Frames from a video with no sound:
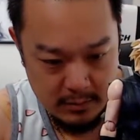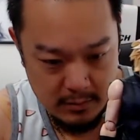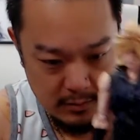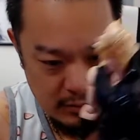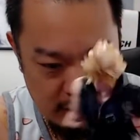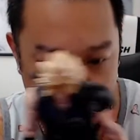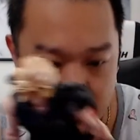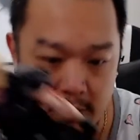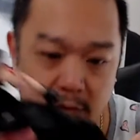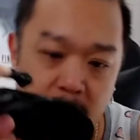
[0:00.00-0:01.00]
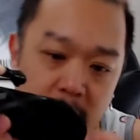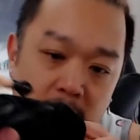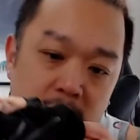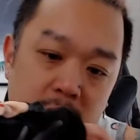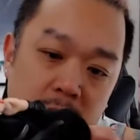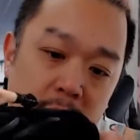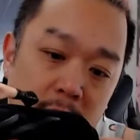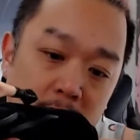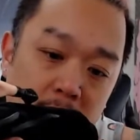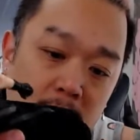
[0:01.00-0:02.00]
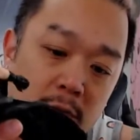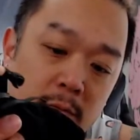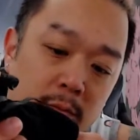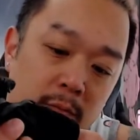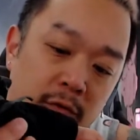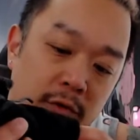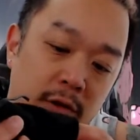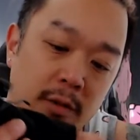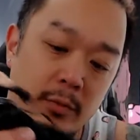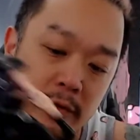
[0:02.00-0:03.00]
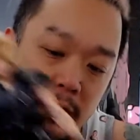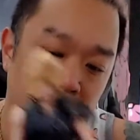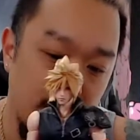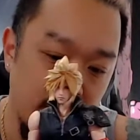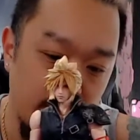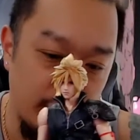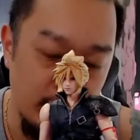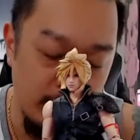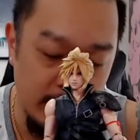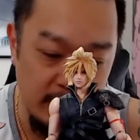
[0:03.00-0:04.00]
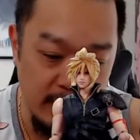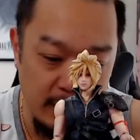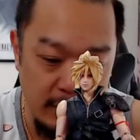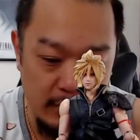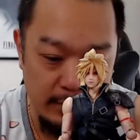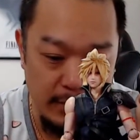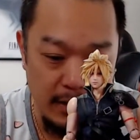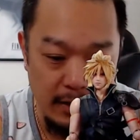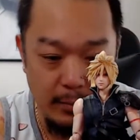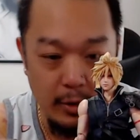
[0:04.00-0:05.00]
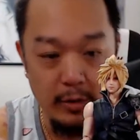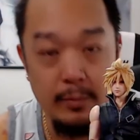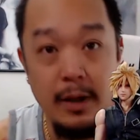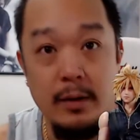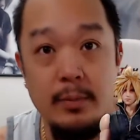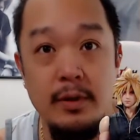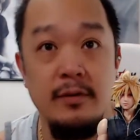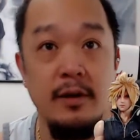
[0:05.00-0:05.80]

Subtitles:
Or is it a loose piece? Nope, freely moving kind of boot piece there, bottom pant piece.